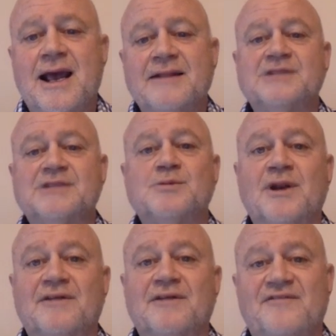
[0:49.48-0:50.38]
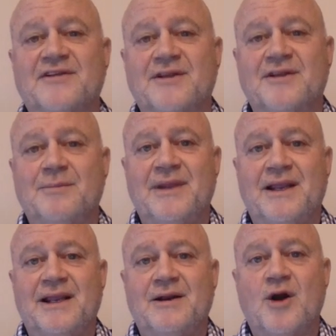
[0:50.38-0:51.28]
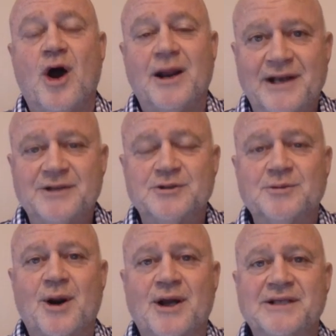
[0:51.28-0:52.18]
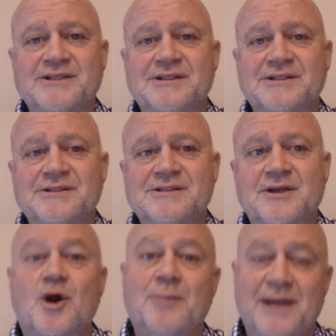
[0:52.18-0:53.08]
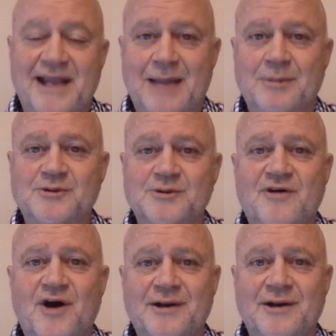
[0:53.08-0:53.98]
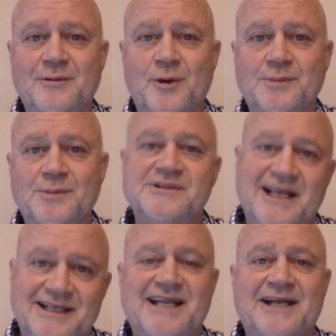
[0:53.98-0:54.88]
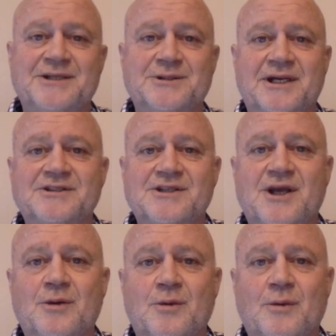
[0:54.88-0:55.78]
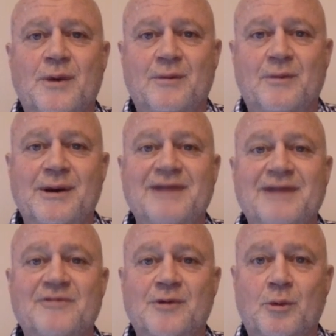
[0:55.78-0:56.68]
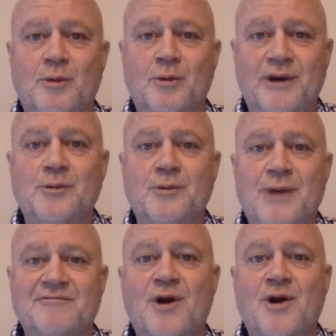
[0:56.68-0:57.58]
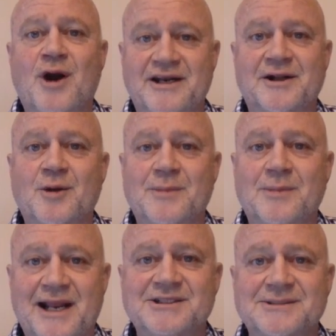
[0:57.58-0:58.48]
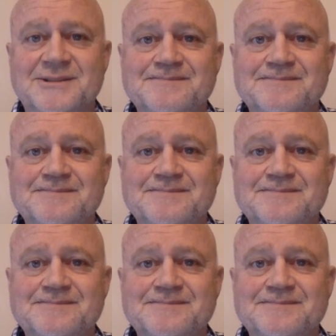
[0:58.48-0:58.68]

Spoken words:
This will affect them in high rental prices, not being able to find rooms, etc. So we're in for a real rough ride in accommodation.